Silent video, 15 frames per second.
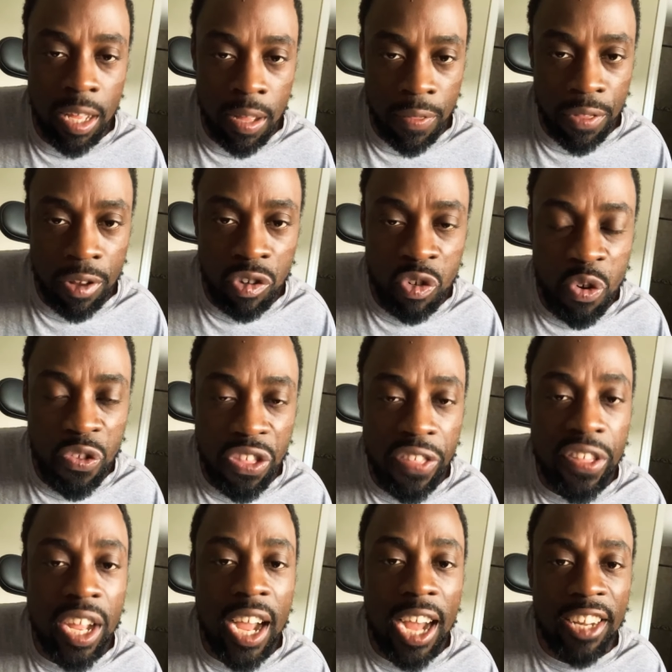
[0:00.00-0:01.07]
the truth of
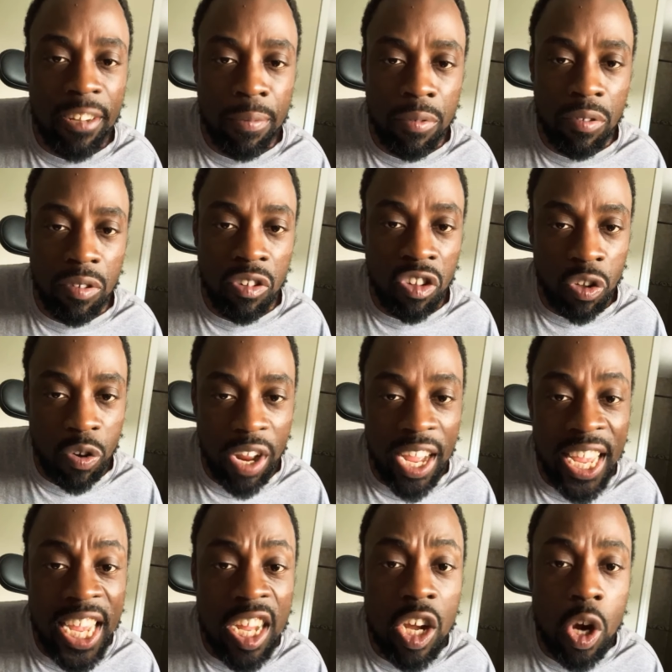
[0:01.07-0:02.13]
the gospel so that
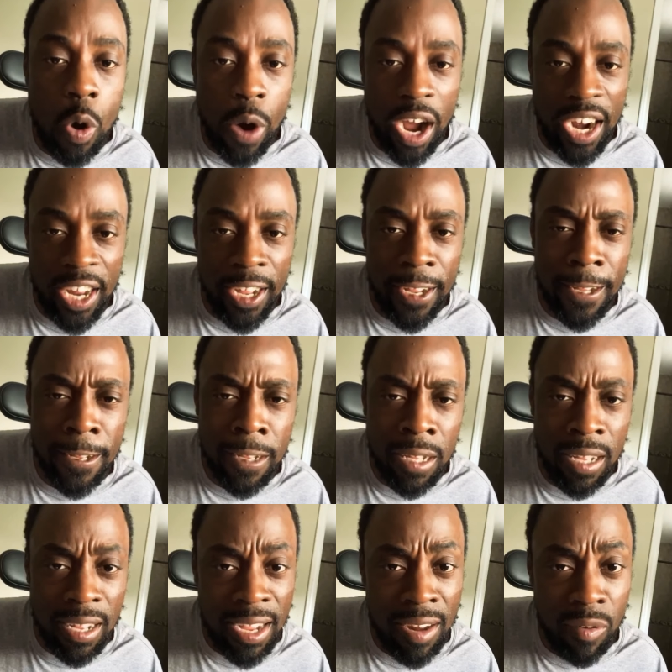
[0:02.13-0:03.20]
he could go out there
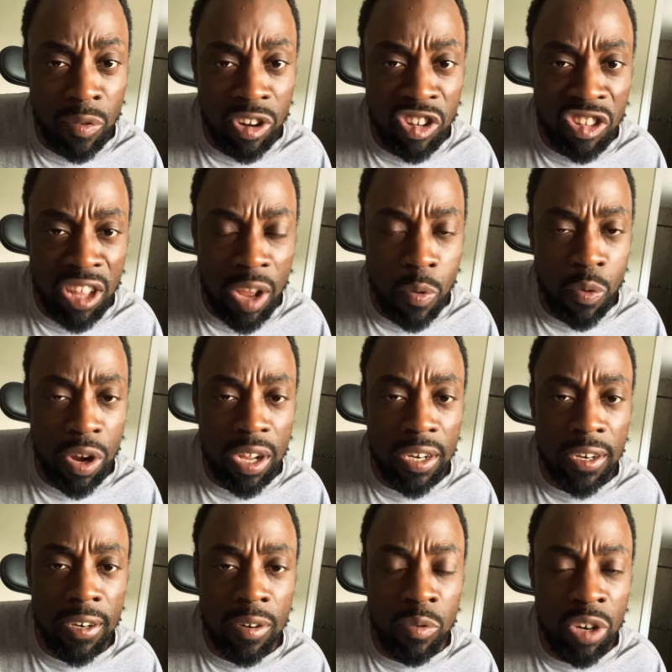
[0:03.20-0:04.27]
and reach that one.
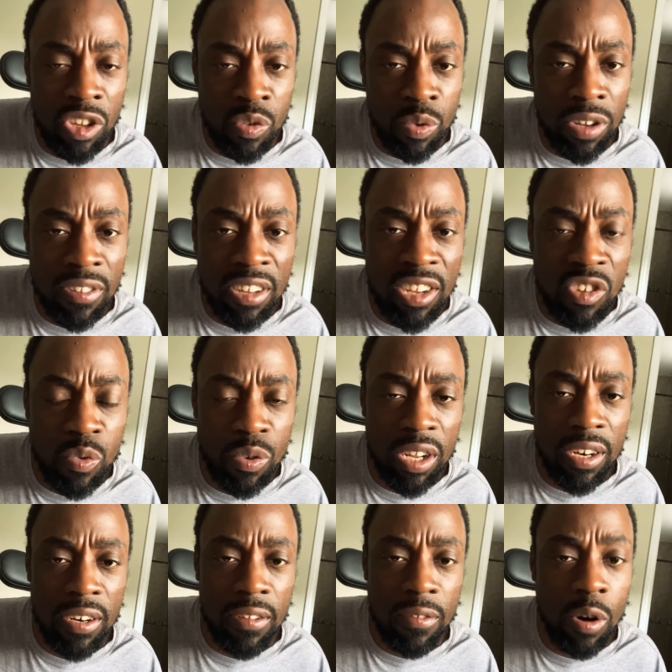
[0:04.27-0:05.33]
Reach one, teach one,
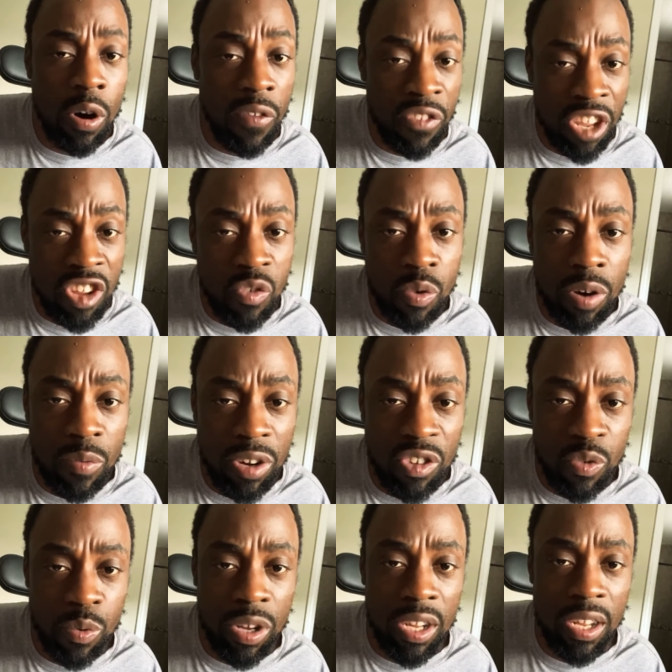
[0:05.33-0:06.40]
or teach one,
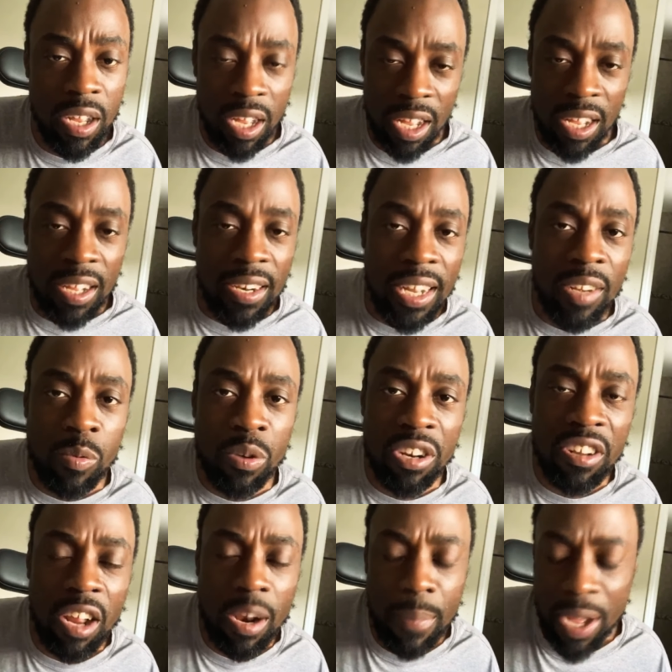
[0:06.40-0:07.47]
reach one. That's what
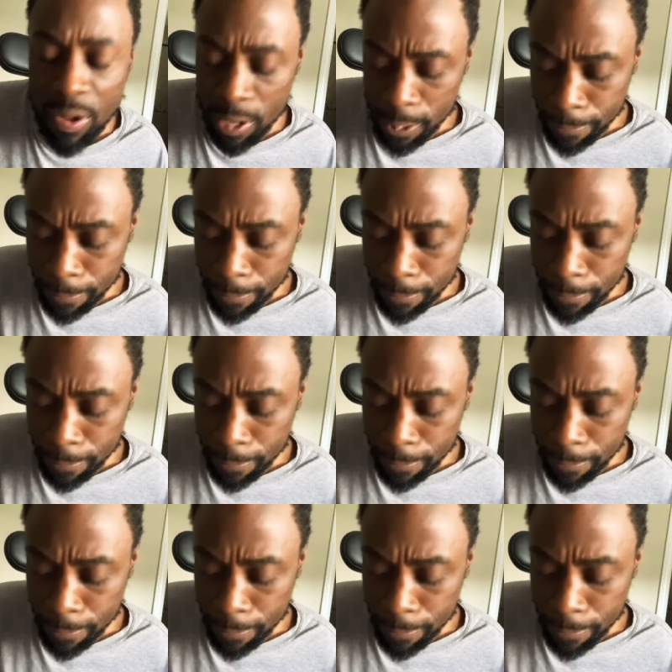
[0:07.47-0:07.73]
it's all about.